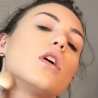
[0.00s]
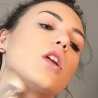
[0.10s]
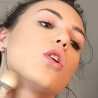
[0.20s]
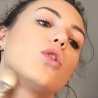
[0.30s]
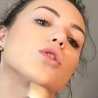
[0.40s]

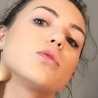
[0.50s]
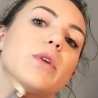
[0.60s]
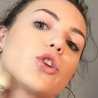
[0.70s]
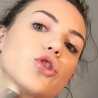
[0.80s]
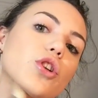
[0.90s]
And also
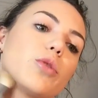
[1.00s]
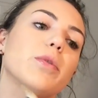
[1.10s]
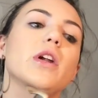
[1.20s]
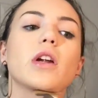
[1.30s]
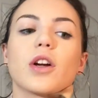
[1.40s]
make sure you
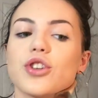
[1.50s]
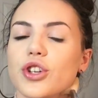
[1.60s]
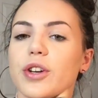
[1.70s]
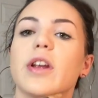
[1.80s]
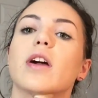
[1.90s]
put it under
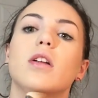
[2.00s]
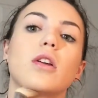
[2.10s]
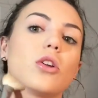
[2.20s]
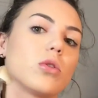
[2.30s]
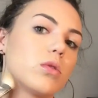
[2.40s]
your neck a
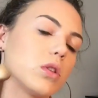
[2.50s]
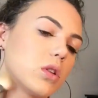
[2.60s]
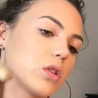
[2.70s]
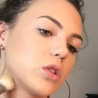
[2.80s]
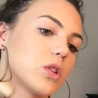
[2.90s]
little
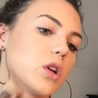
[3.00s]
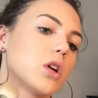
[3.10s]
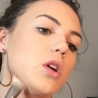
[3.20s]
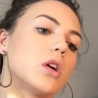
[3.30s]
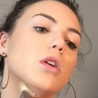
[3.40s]

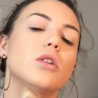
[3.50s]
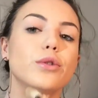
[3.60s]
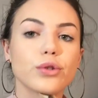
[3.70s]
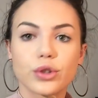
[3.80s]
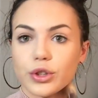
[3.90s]

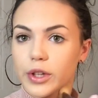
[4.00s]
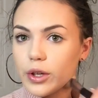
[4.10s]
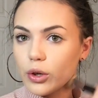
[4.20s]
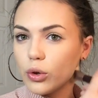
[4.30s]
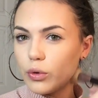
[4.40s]
so that
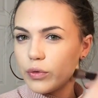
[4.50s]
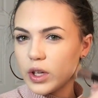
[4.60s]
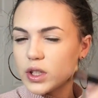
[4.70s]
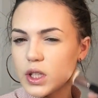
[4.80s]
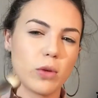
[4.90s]
your whole
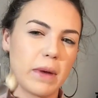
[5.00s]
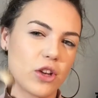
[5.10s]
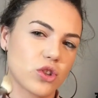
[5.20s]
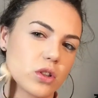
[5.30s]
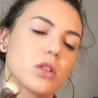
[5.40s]
face, that's what
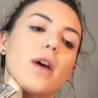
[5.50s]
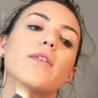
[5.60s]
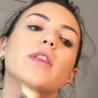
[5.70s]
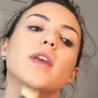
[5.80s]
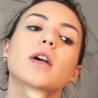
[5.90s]
matches
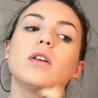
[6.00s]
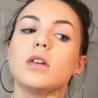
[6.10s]
everything.